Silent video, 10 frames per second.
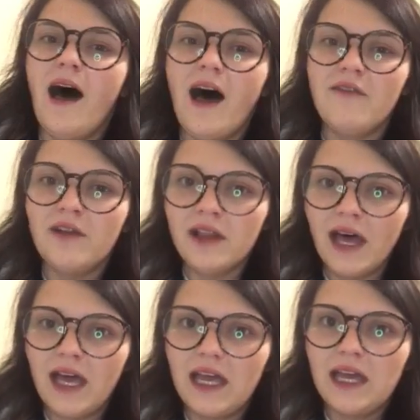I feel
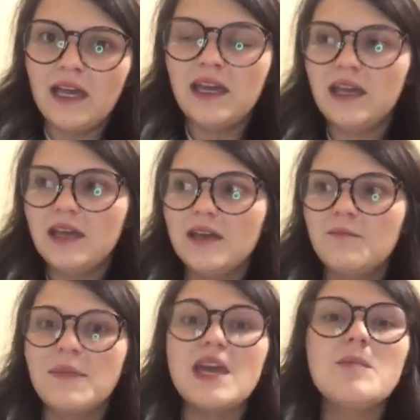like
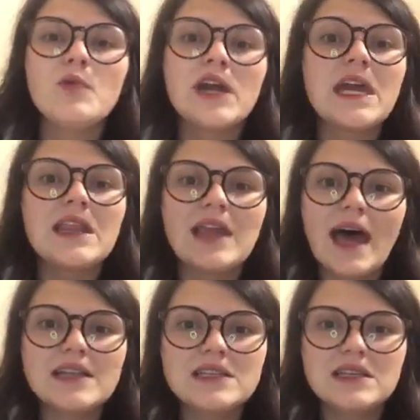me bringing
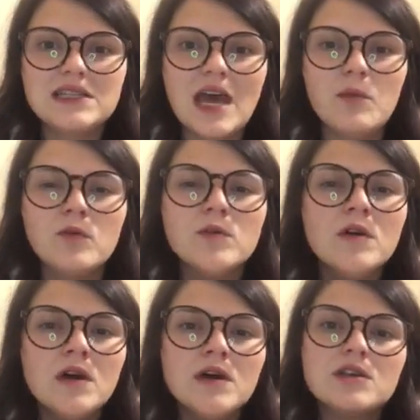that to the table,
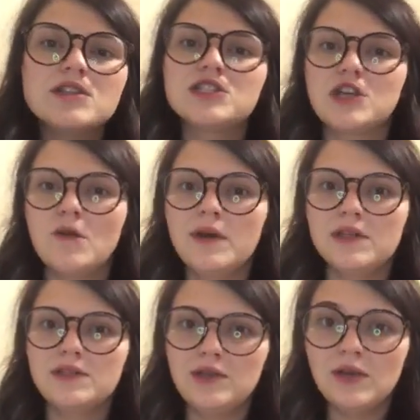showing
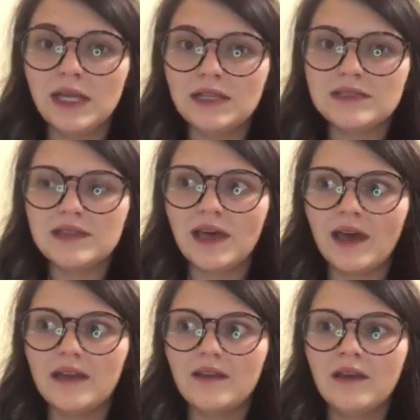students
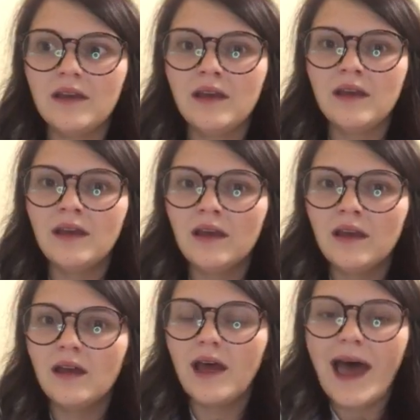that
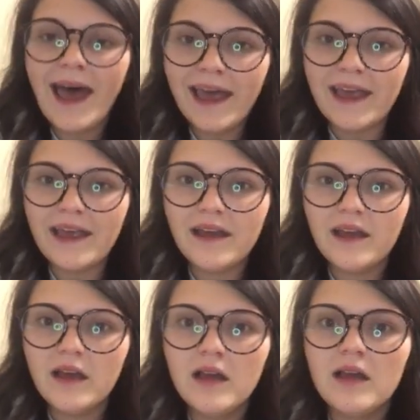hey,
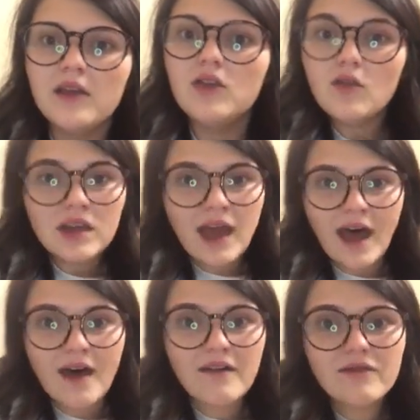you can
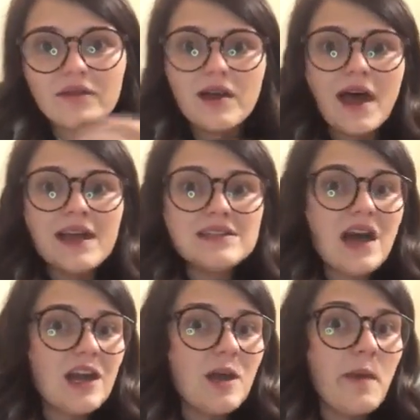have
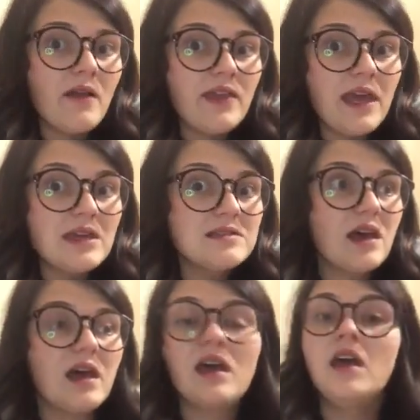anxiety about things.
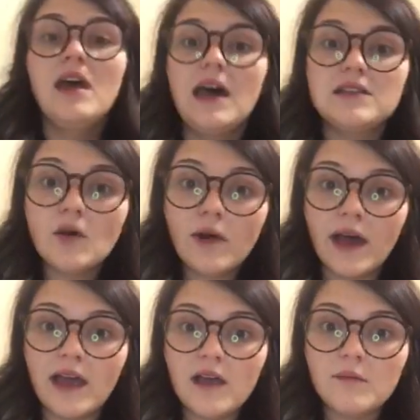Like, it's
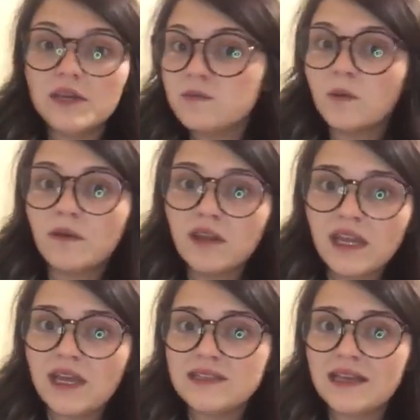okay. Miss
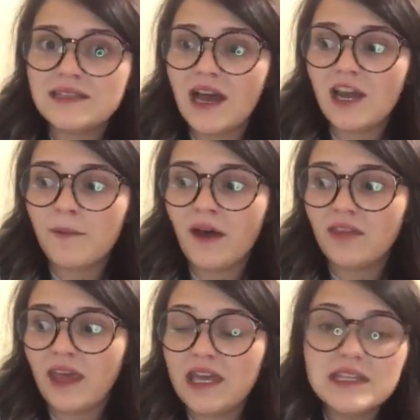McMillan has anxiety
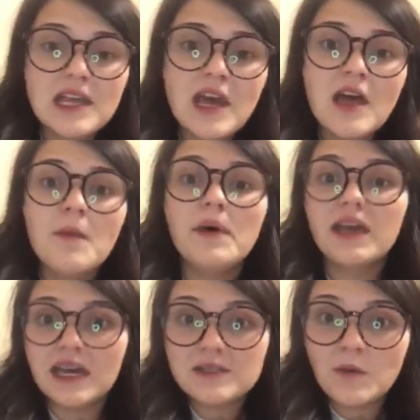about things, but
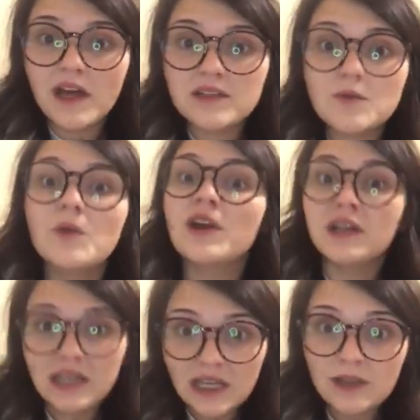guess what? We're
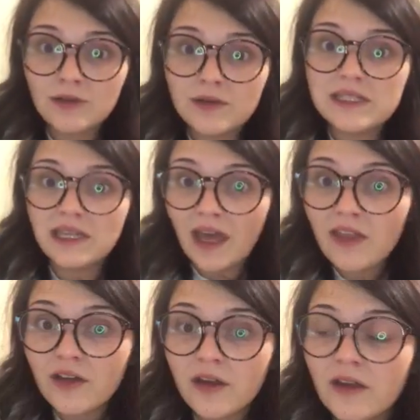going to get through it
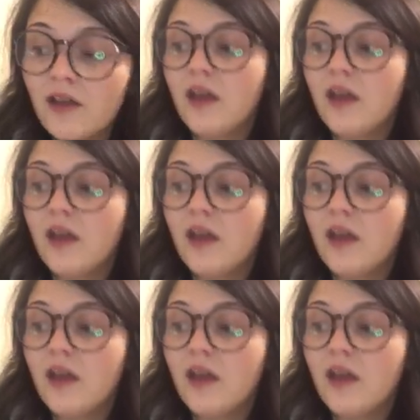together.